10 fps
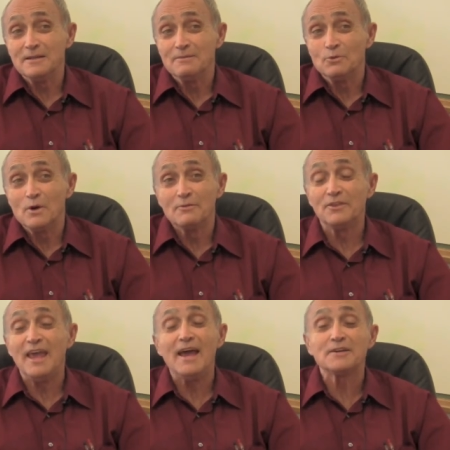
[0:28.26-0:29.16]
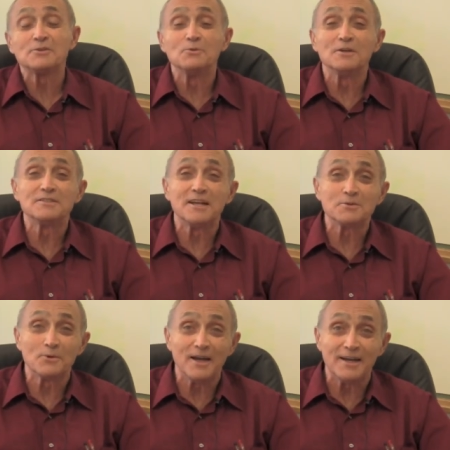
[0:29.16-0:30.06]
wherever the action was,
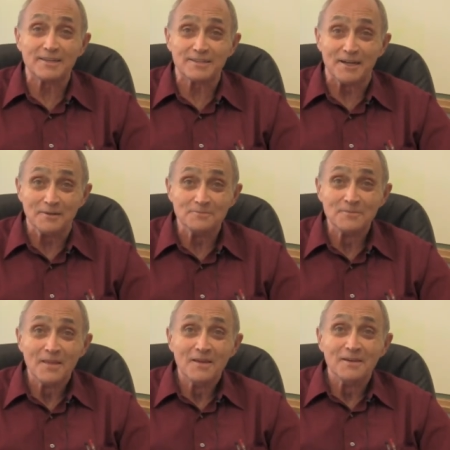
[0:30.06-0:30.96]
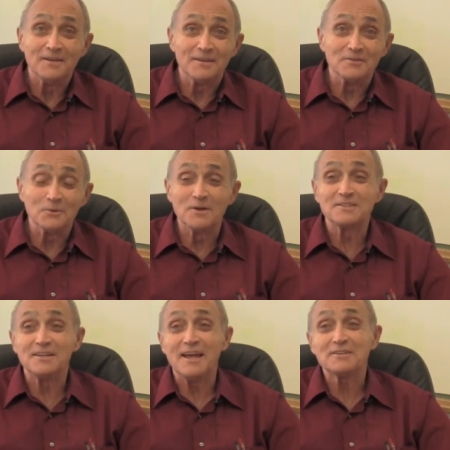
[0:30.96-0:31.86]
that's where I got sent. And if there
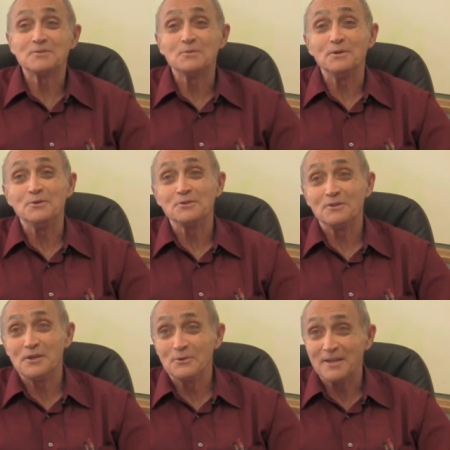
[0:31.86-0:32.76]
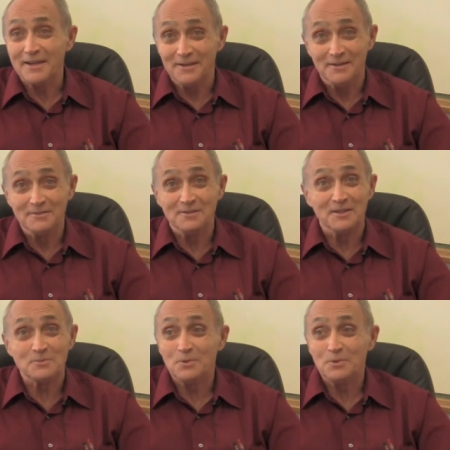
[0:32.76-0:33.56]
wasn't action, we usually created it. They just